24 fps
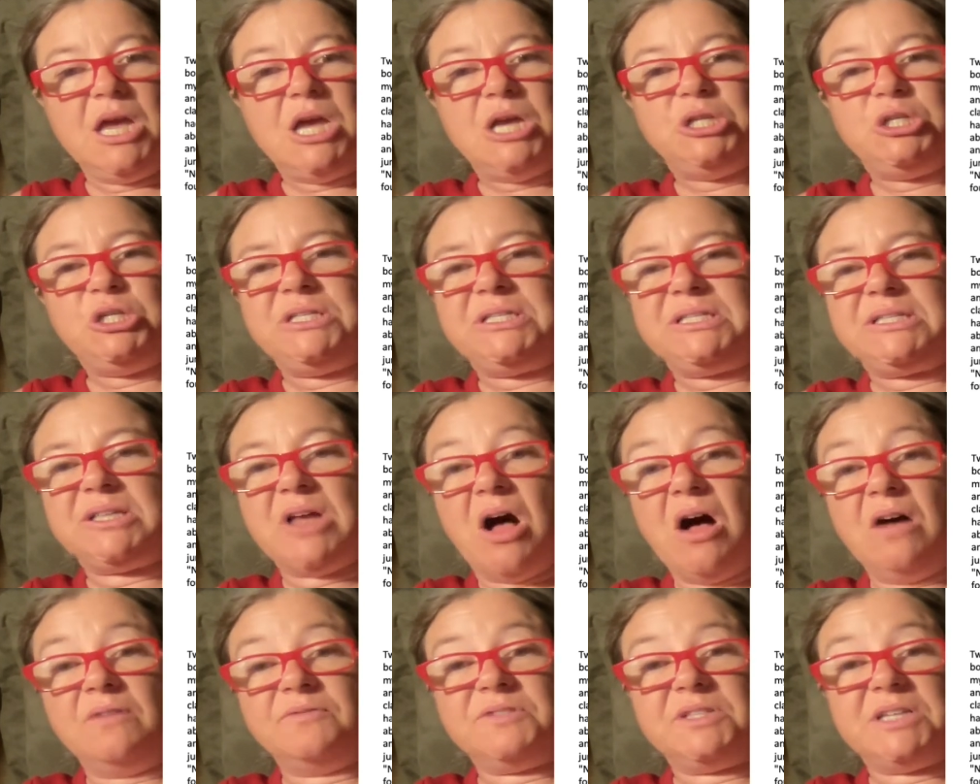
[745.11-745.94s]
She
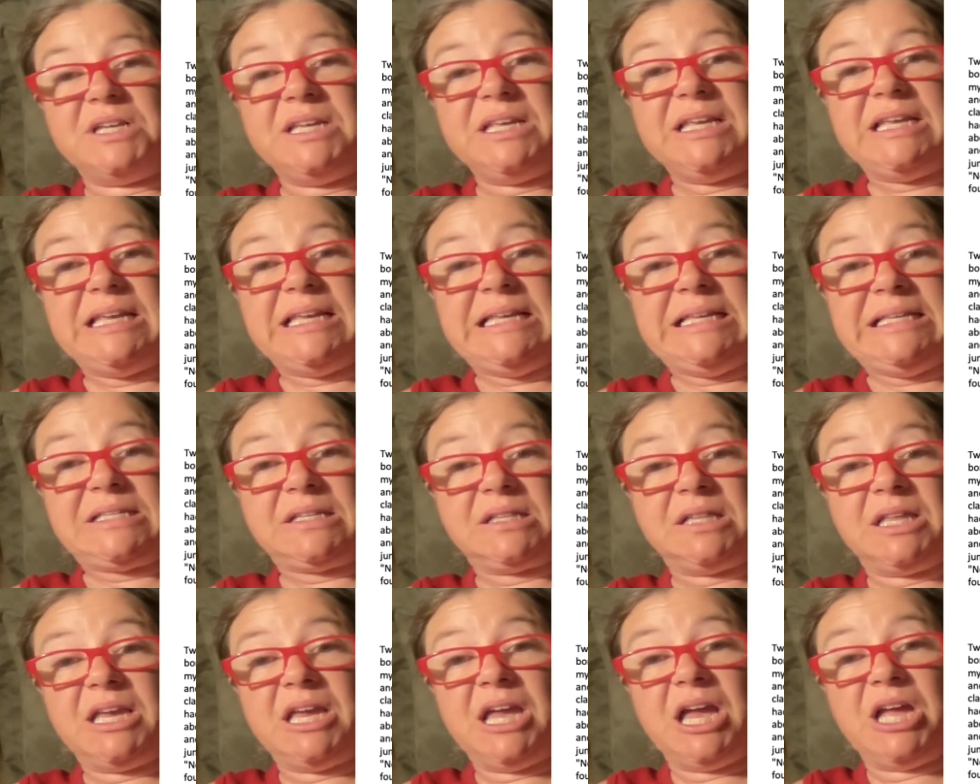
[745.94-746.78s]
solved it
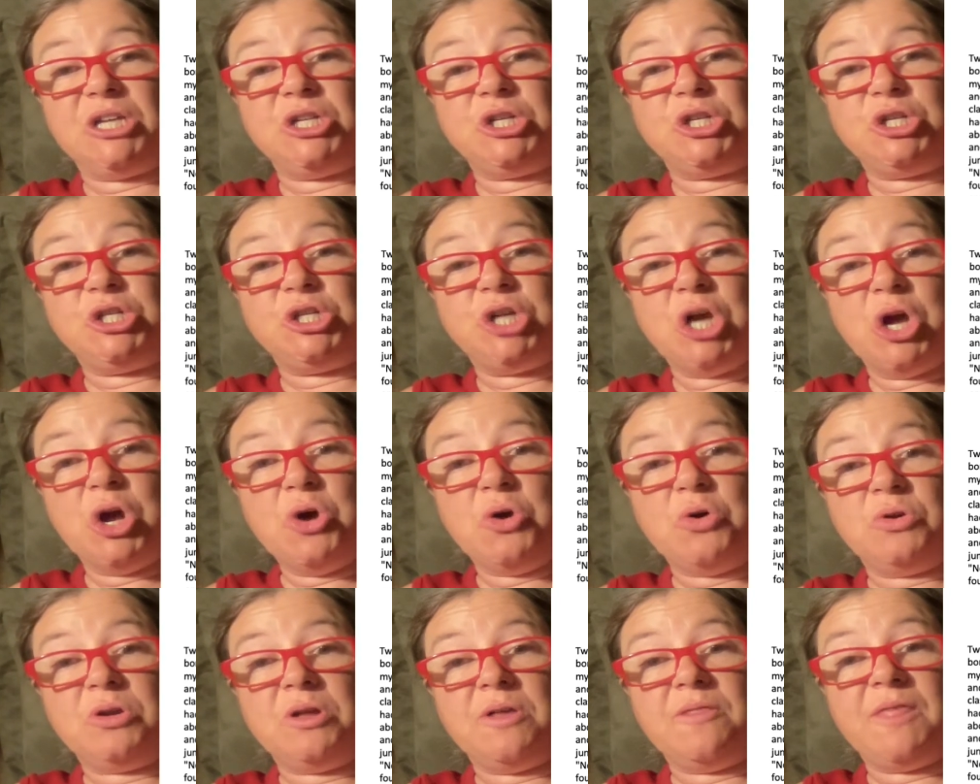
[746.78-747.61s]
easily and
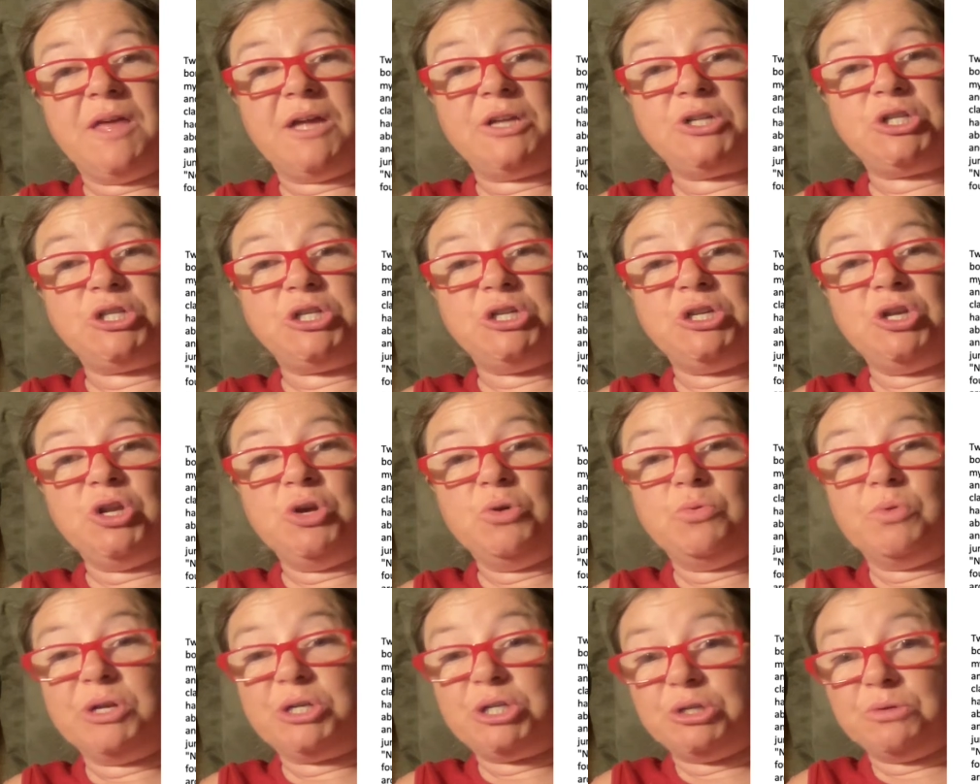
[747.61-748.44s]
showed that she
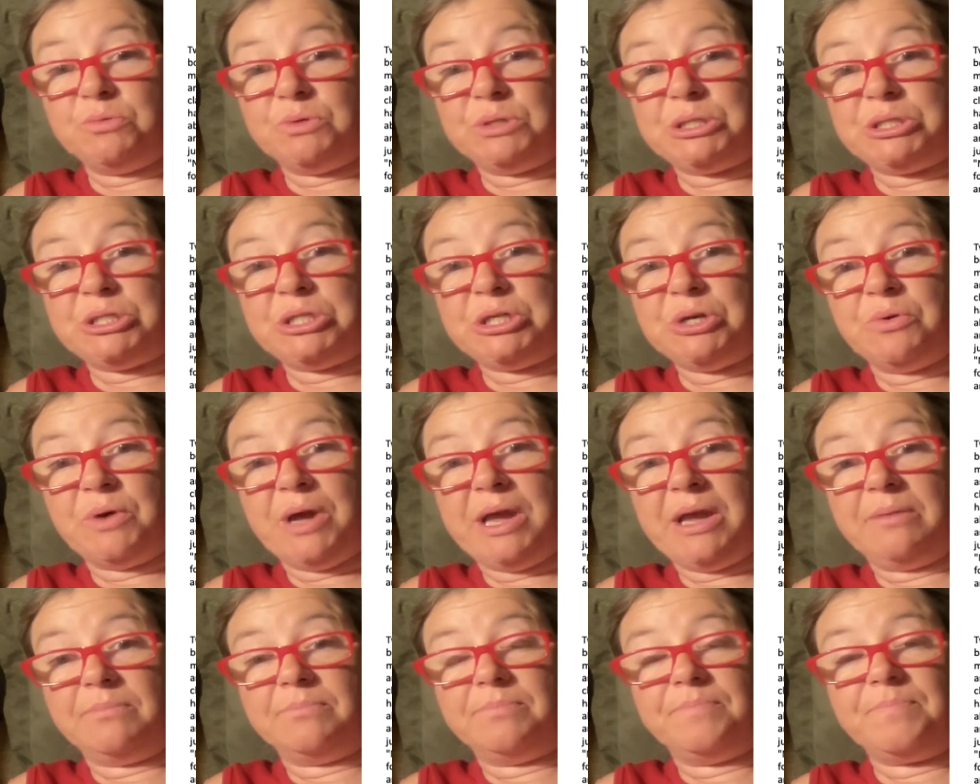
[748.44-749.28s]
knew what she was
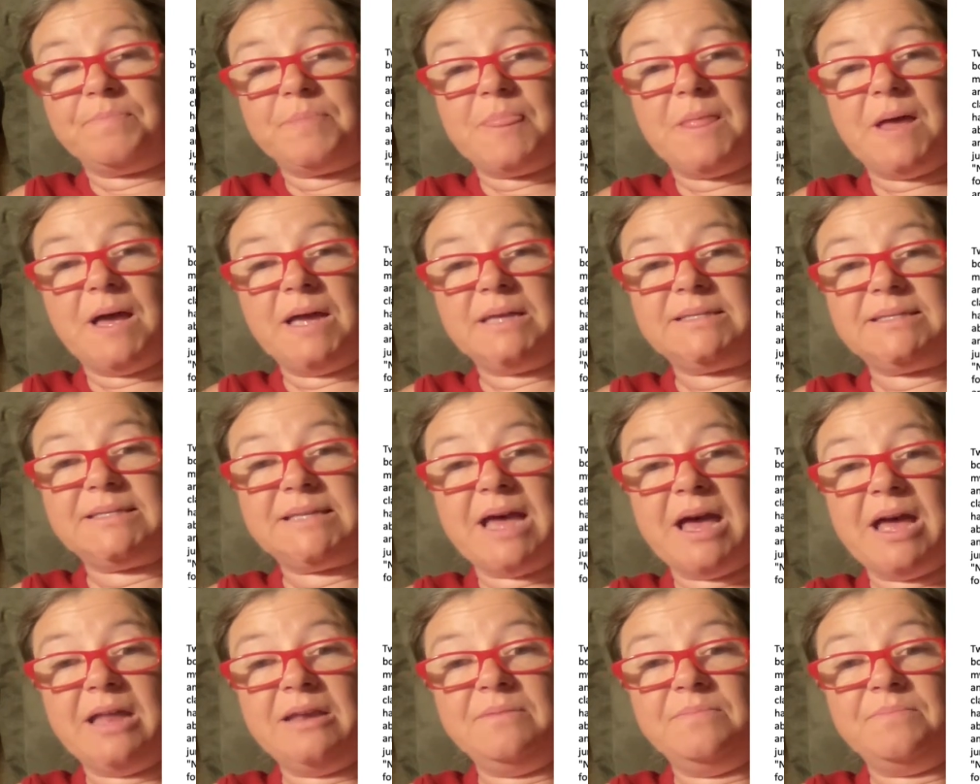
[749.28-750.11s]
doing. I
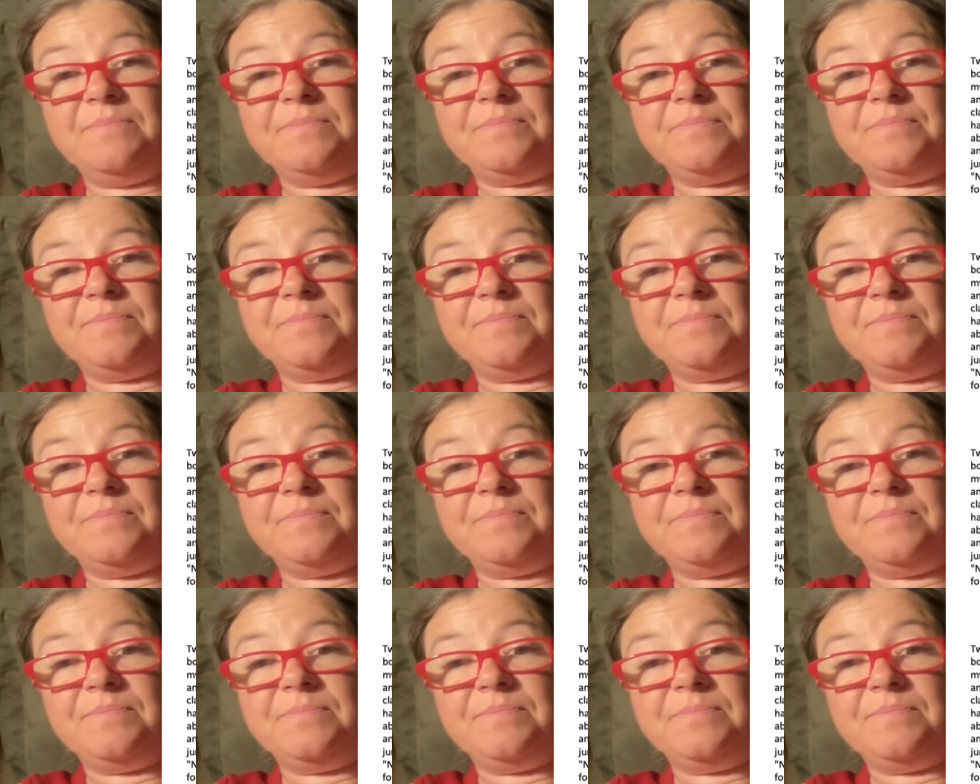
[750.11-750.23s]
said,